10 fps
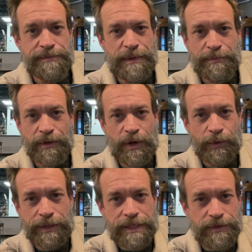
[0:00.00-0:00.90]
people are
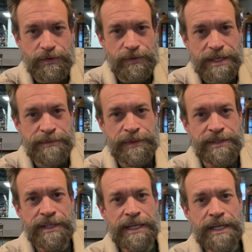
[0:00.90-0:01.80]
honing in those recipes.
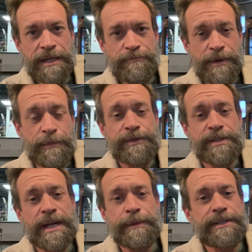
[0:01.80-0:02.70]
But most of
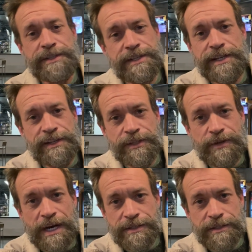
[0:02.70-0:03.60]
the time they just taste like
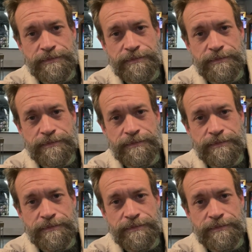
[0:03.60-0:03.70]
trash.